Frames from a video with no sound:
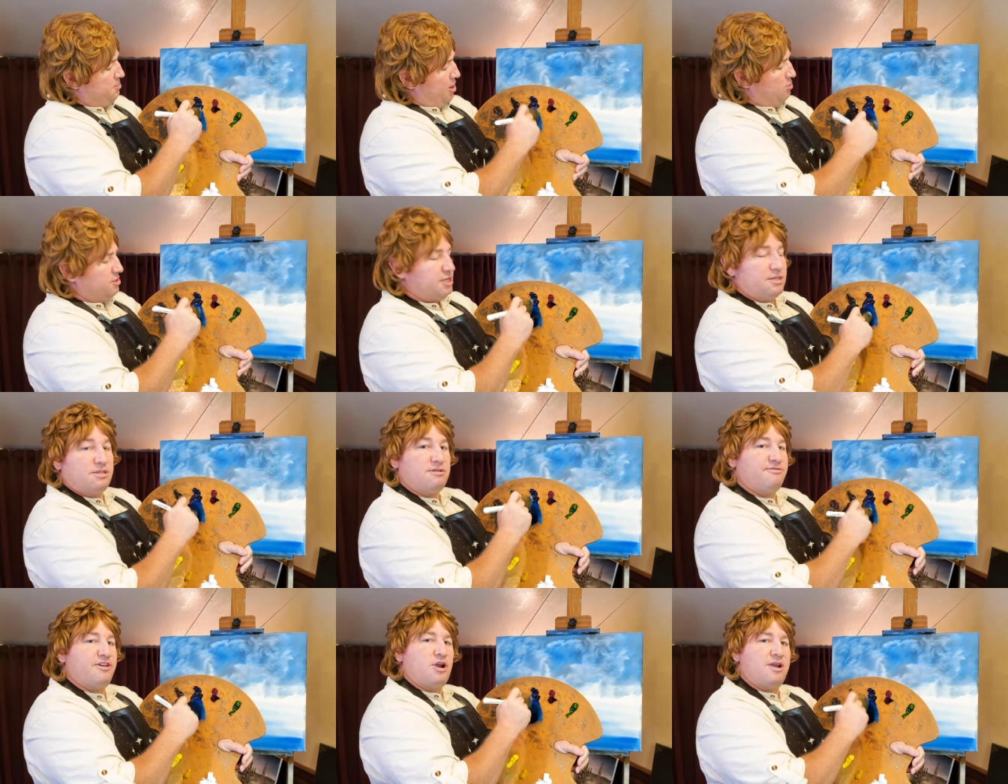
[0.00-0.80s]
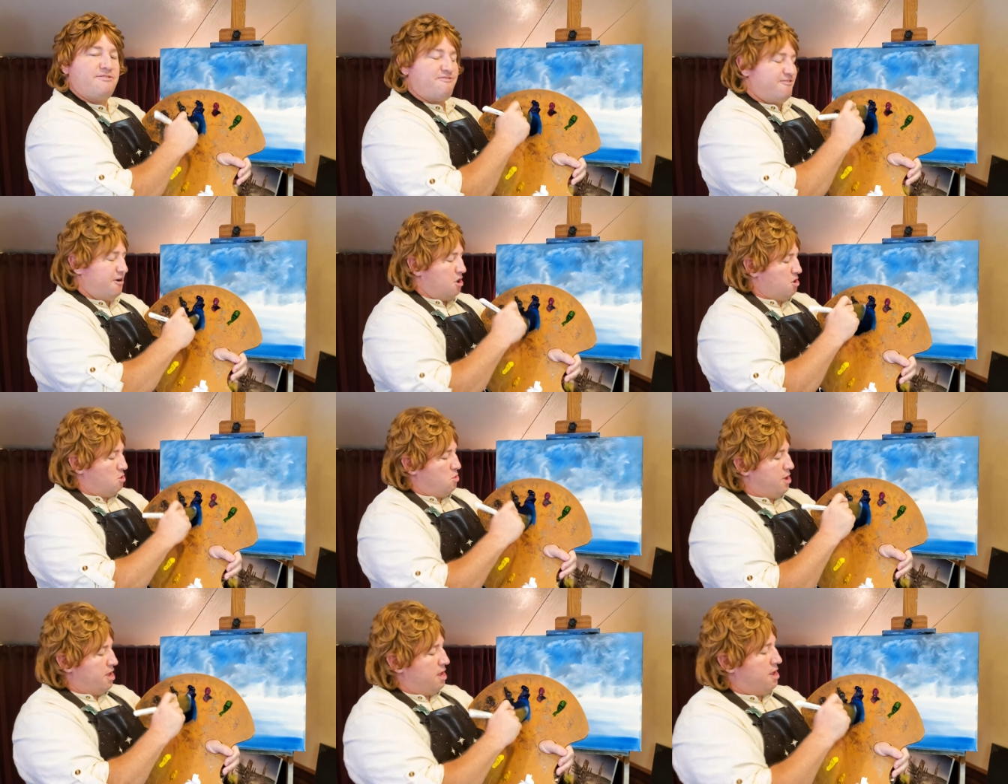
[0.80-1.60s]
mountains are very far
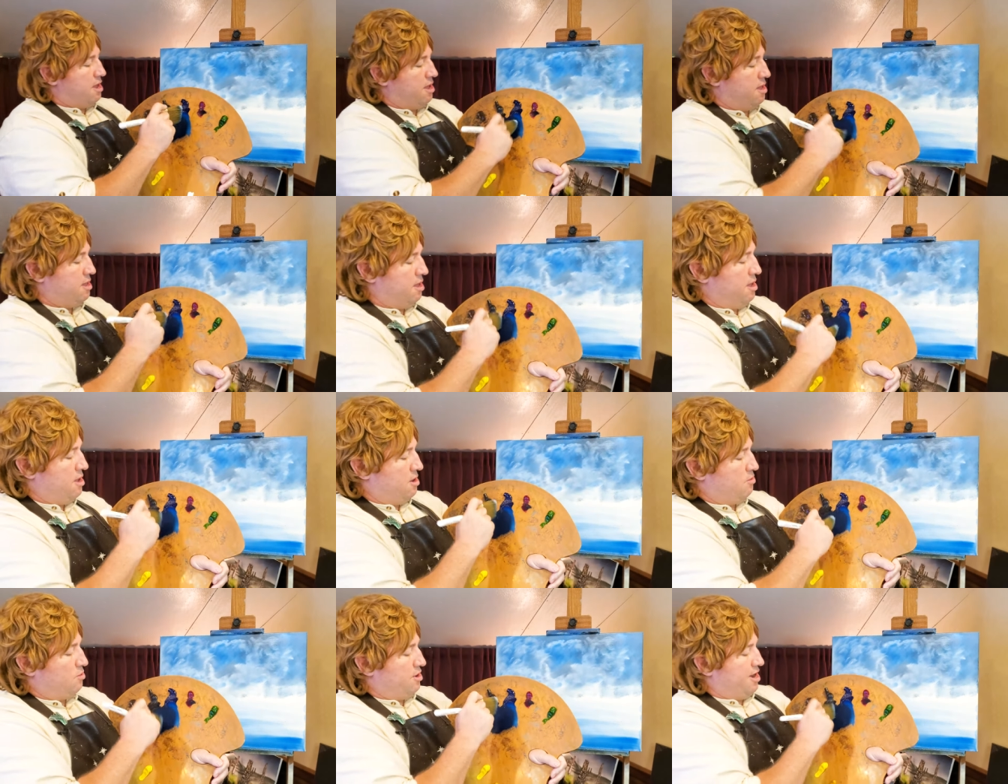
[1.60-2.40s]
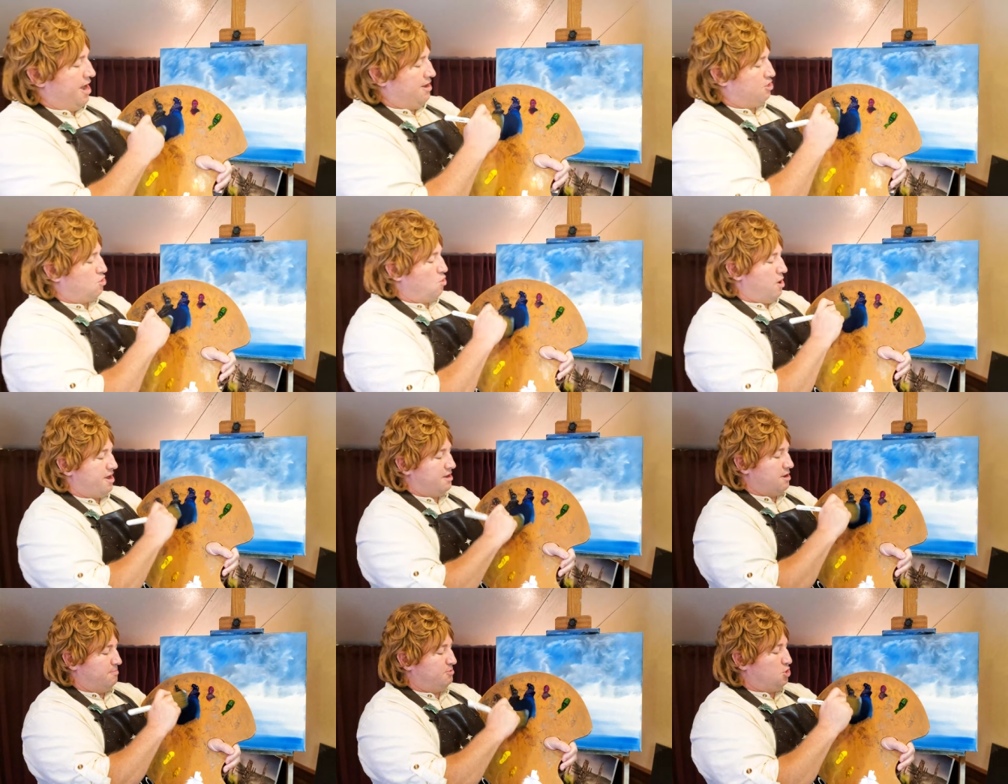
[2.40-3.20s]
away. We're not
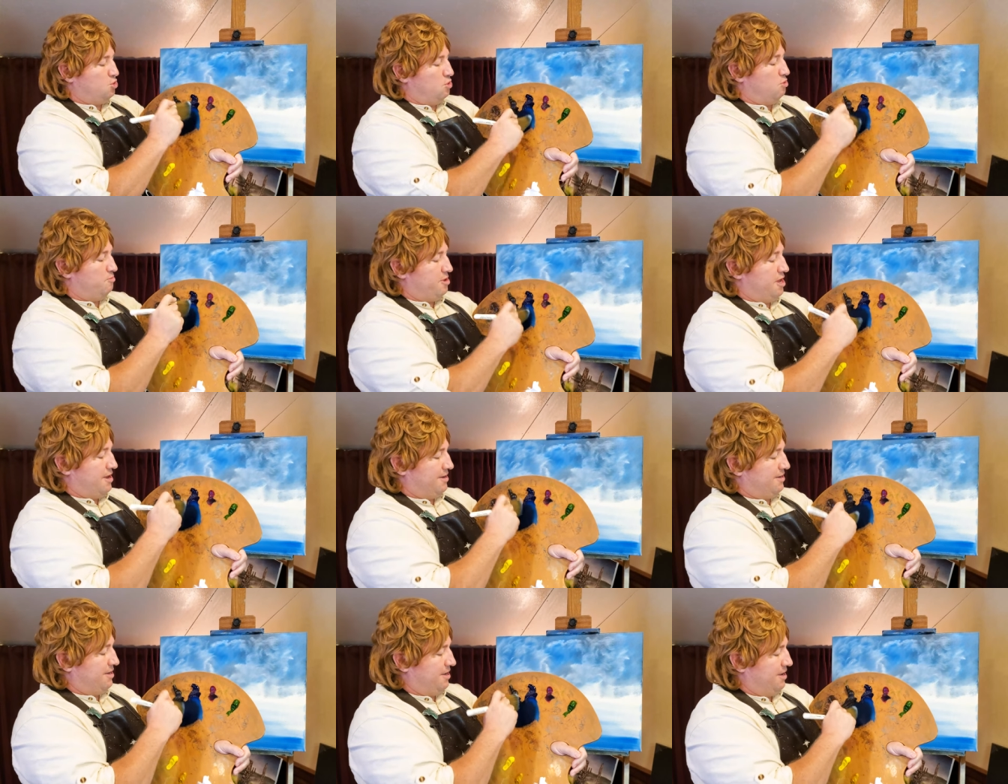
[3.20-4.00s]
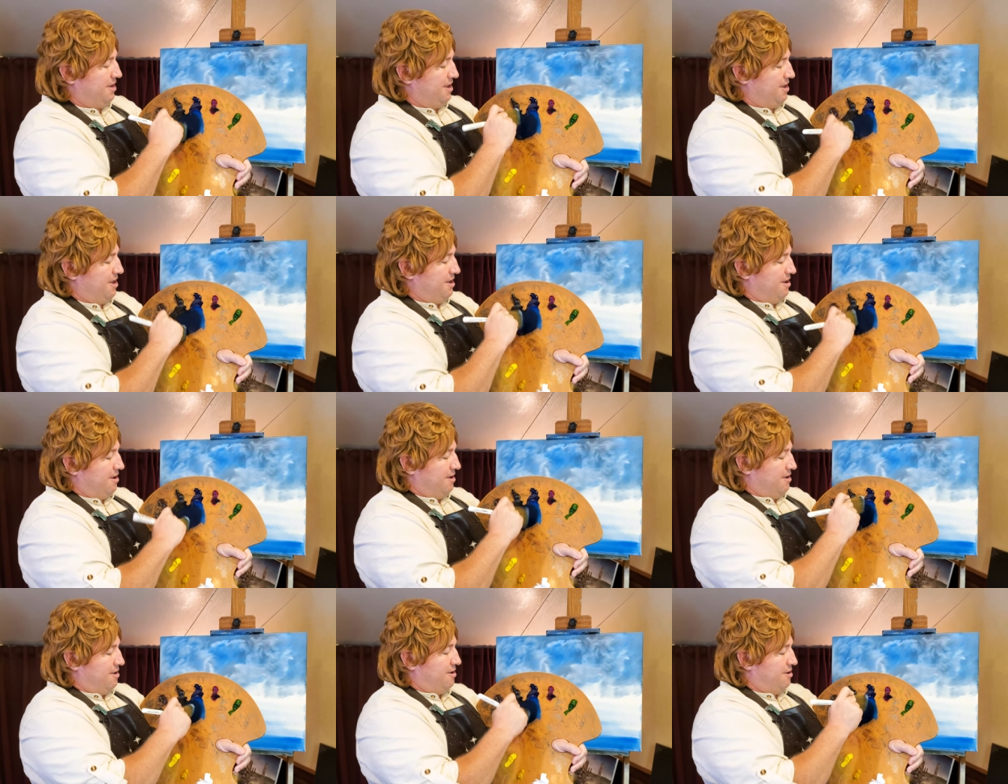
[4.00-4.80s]
quite up to them yet.
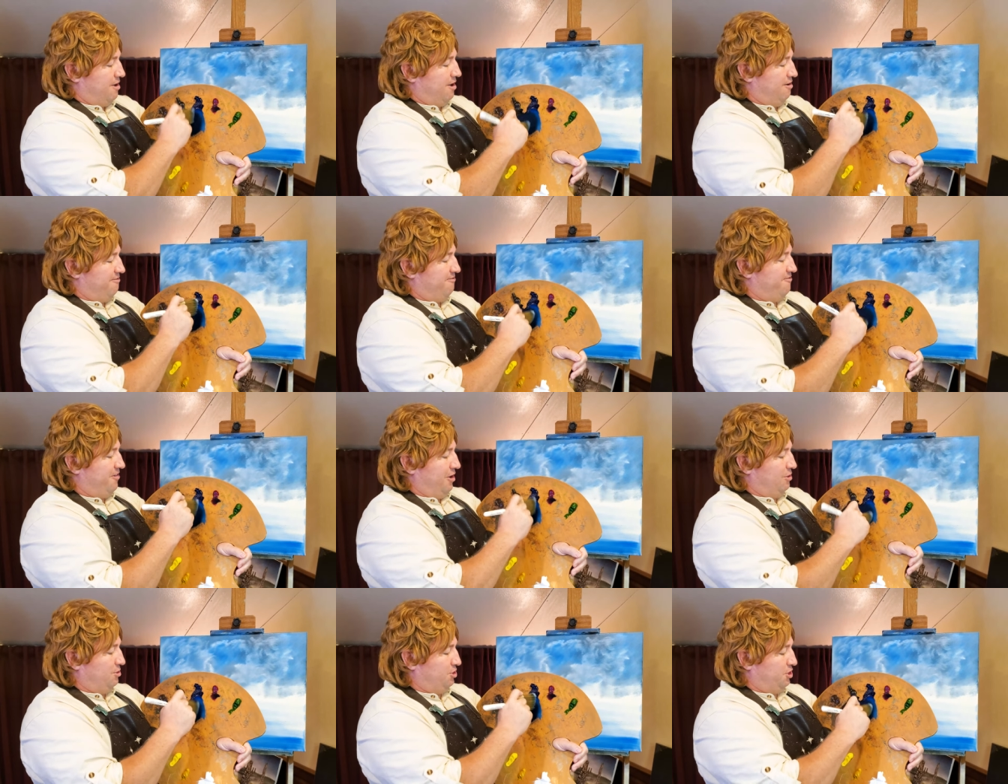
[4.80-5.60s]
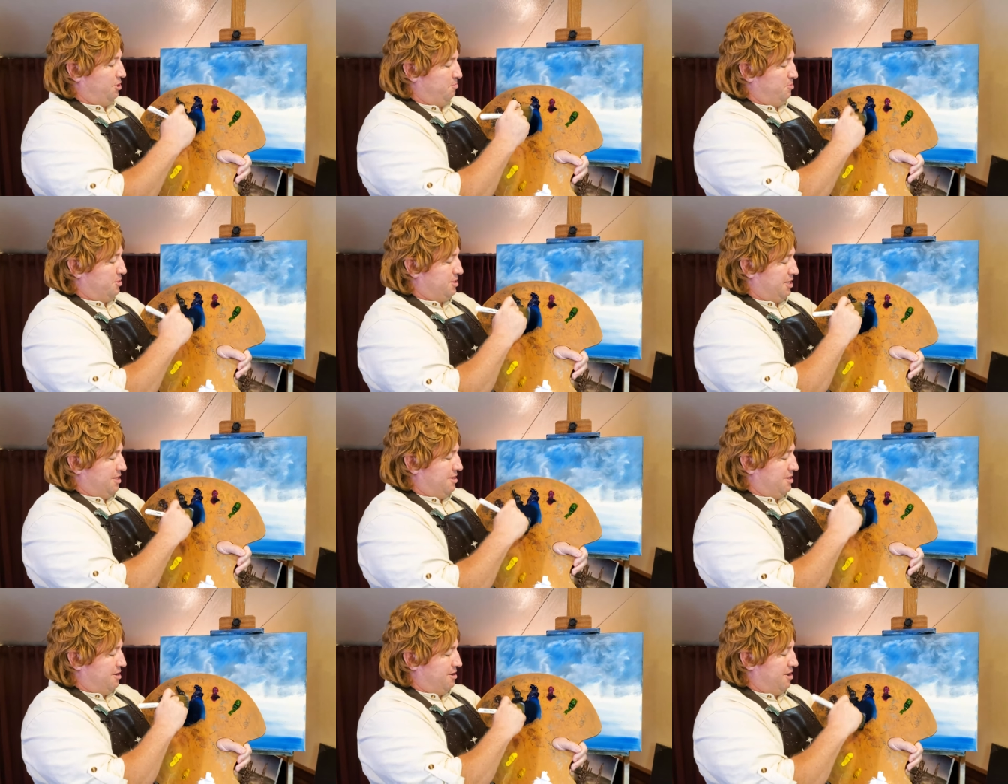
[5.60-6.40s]
Our fellowship is
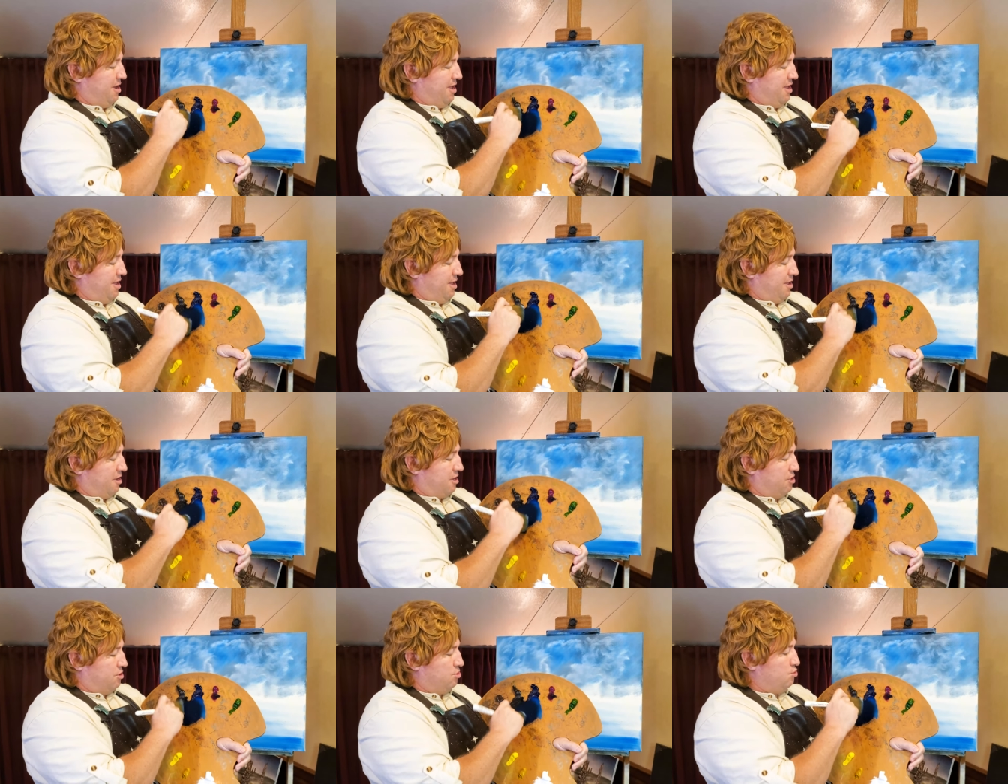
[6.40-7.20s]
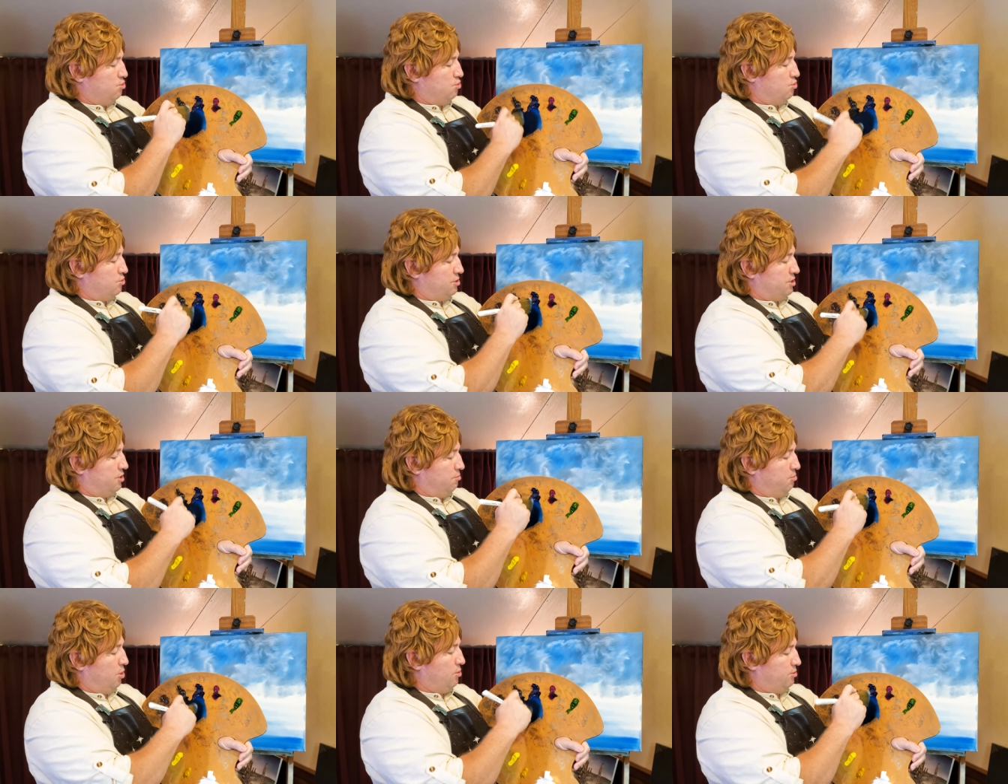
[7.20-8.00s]
in their canoes, the
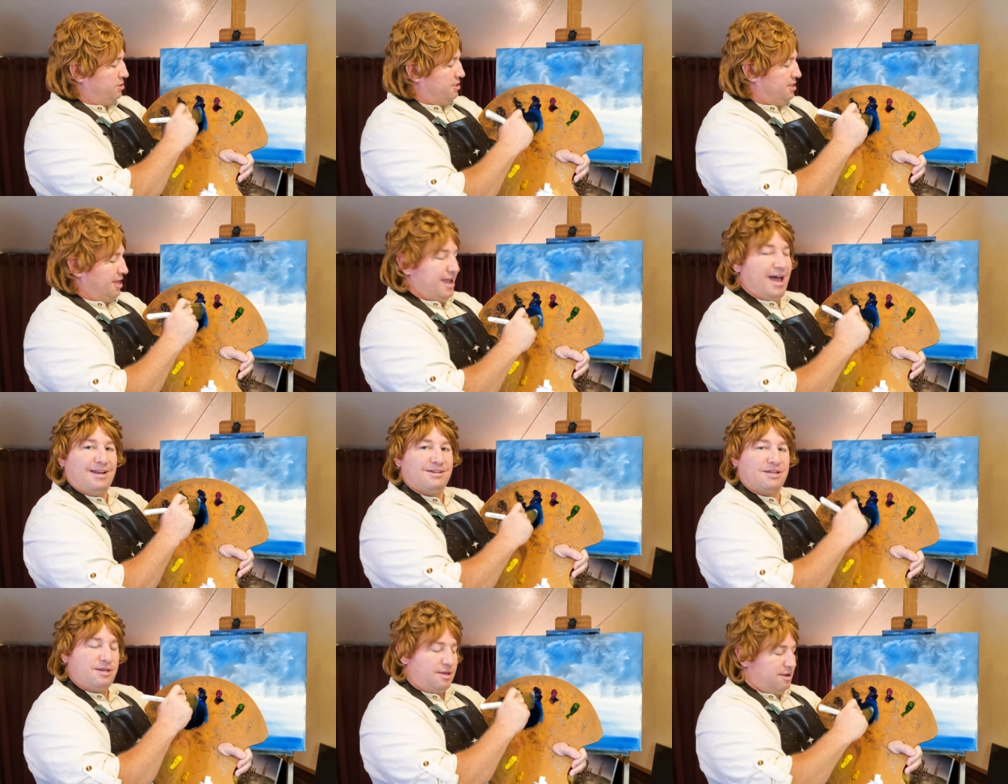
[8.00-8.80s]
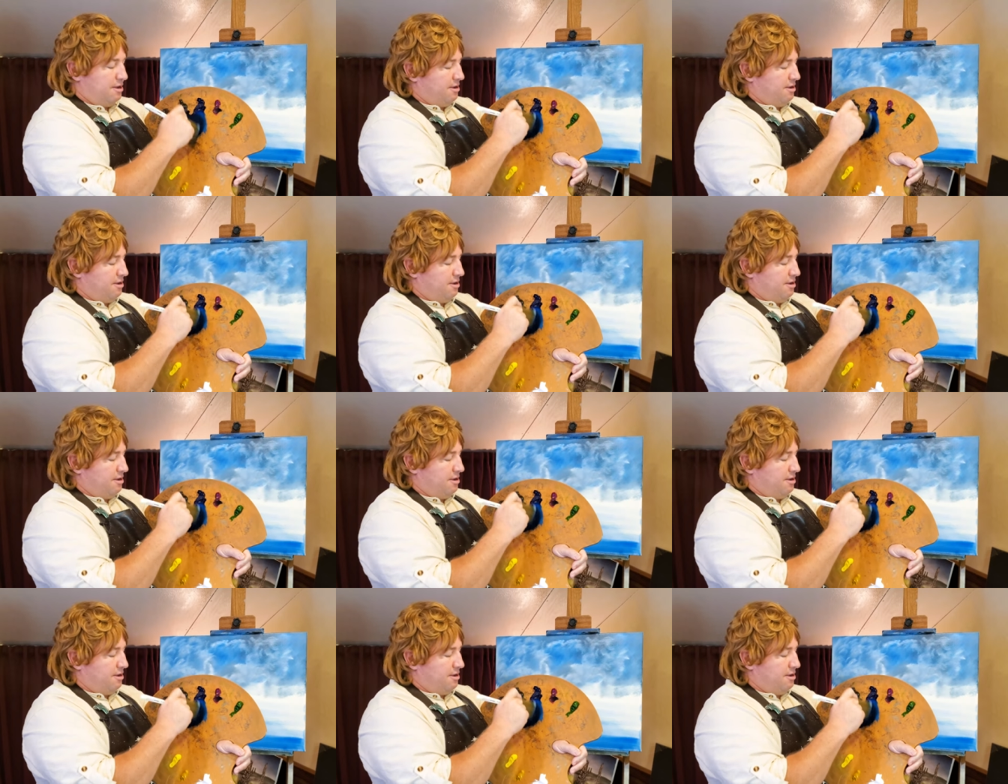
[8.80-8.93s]
boats they got